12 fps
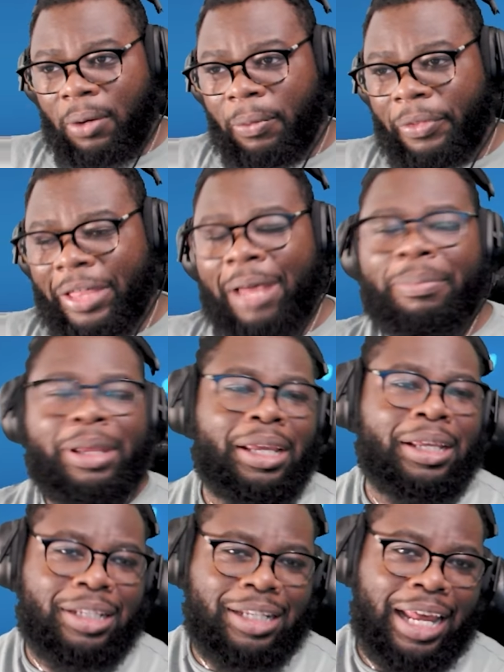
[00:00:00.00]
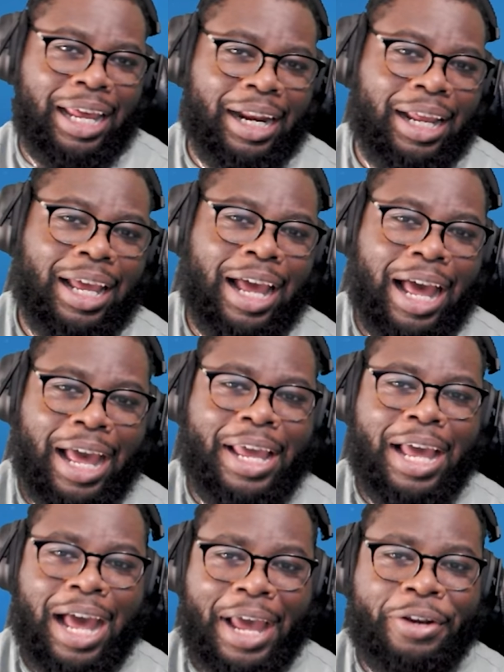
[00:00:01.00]
With that being said,
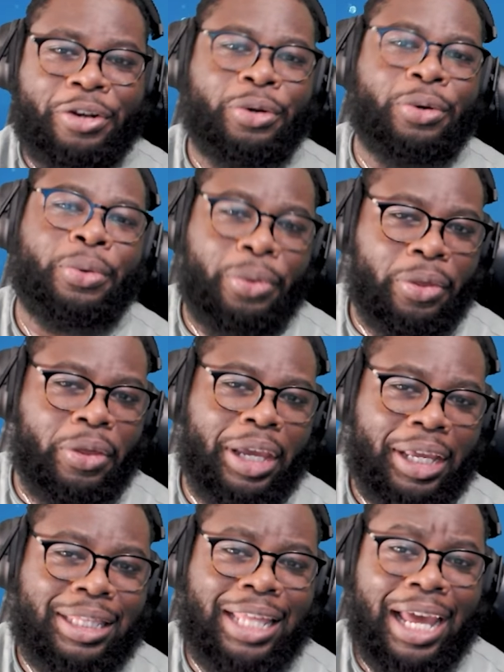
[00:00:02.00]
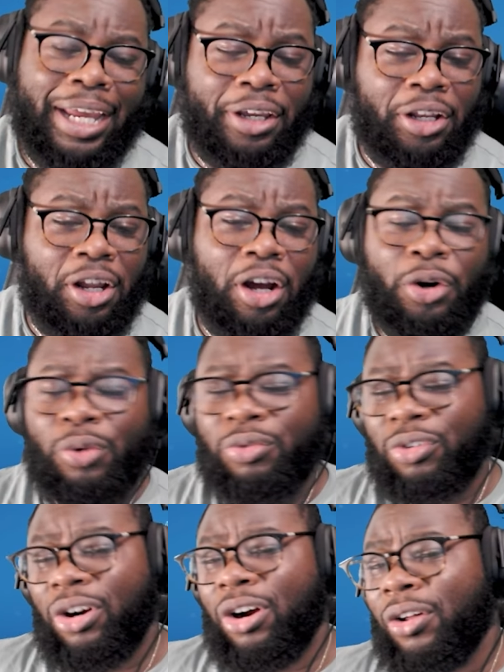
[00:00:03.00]
I, I do think that Yelan
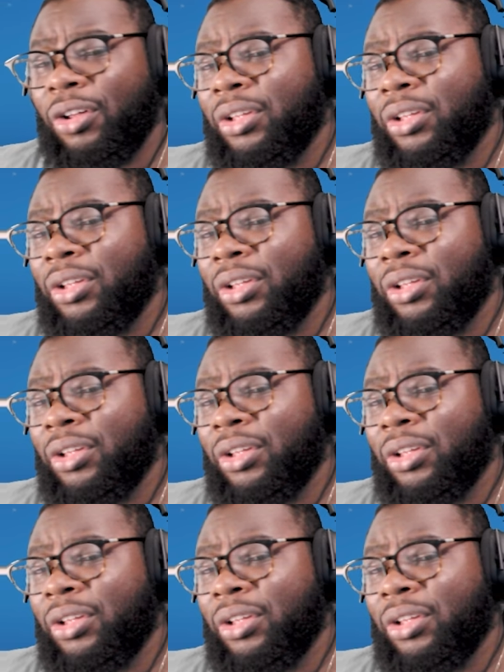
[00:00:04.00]
overall